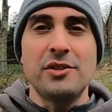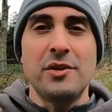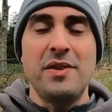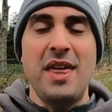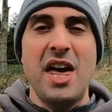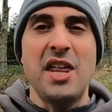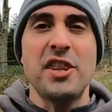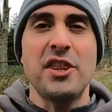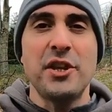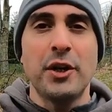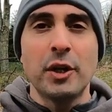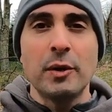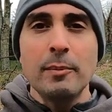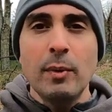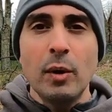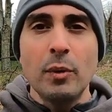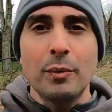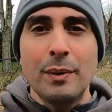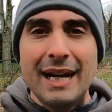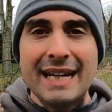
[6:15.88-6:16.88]
So that
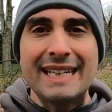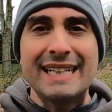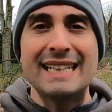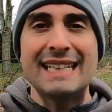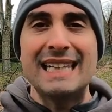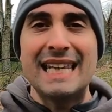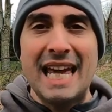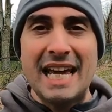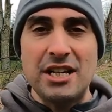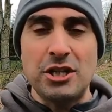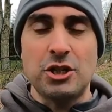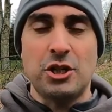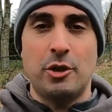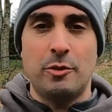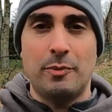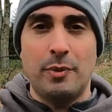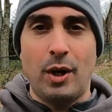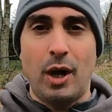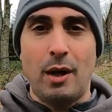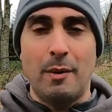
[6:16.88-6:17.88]
thermal
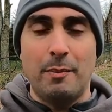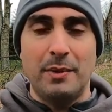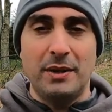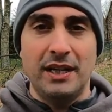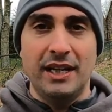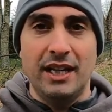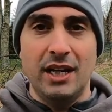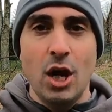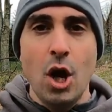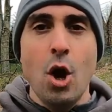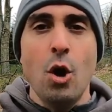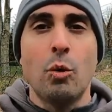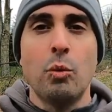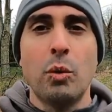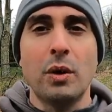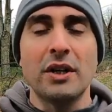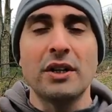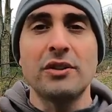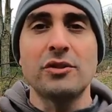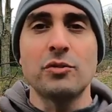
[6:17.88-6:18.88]
regulation property
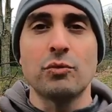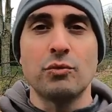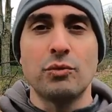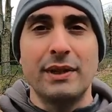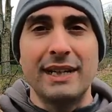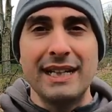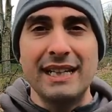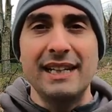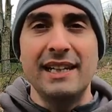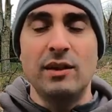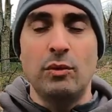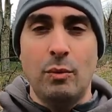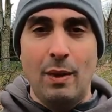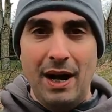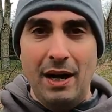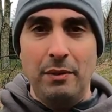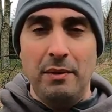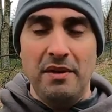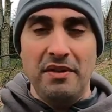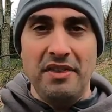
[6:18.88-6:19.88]
works really
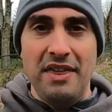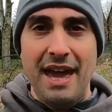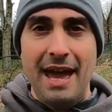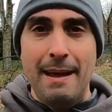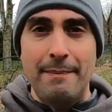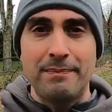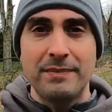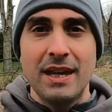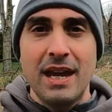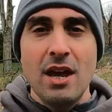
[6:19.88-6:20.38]
well with that.